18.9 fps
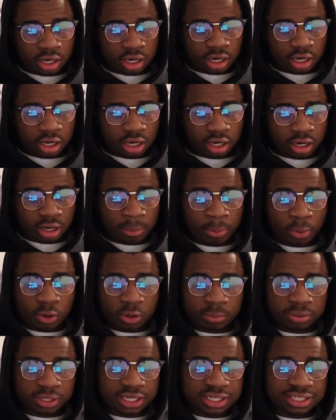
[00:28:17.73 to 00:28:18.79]

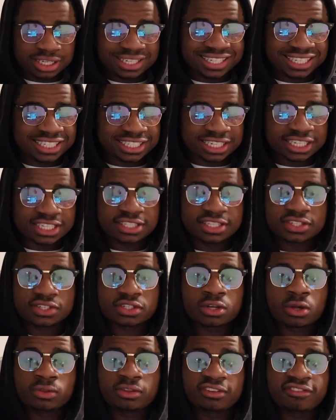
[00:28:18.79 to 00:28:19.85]
Opponent plays a d6. This
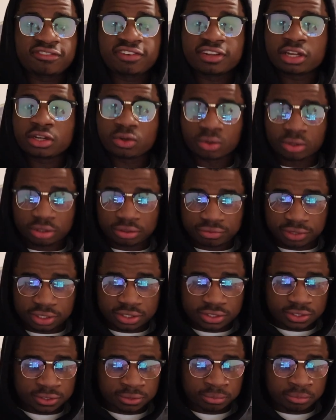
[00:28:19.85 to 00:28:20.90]
is called the Philidor
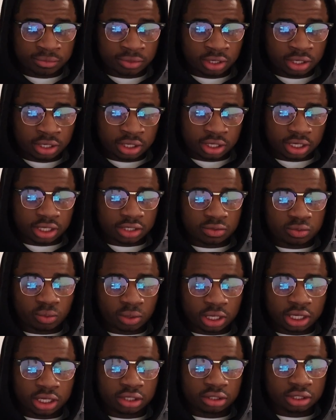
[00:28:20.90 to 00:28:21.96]
defense. It's
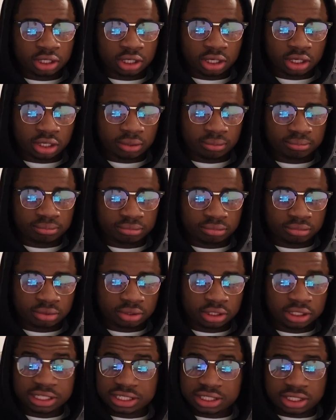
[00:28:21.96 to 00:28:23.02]
when
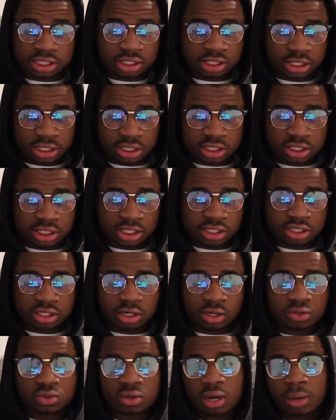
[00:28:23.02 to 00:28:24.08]
this
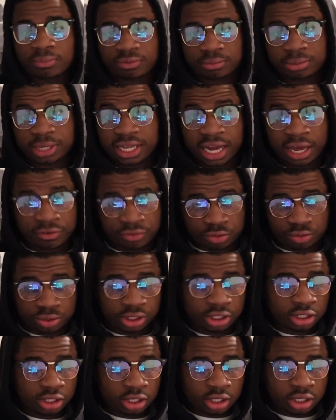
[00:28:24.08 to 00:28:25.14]
can also come from knight
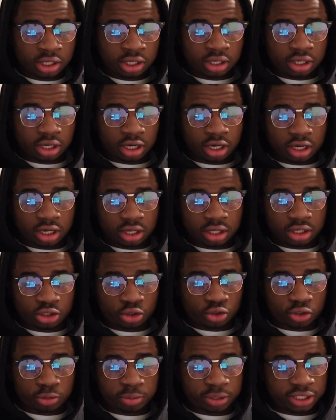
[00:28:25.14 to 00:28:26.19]
f3.
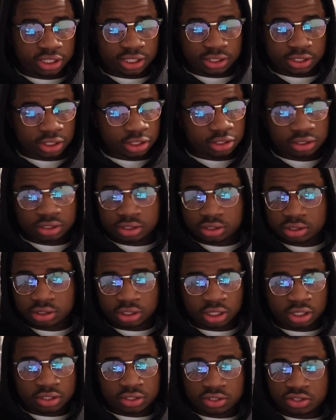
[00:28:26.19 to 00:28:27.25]
You just play d6.
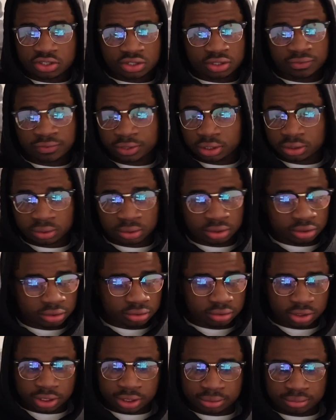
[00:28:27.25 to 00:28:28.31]
It's just a Philidor,
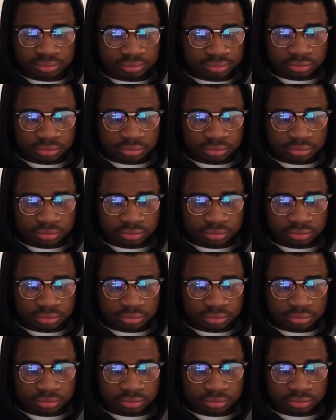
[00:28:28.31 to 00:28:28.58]
yeah.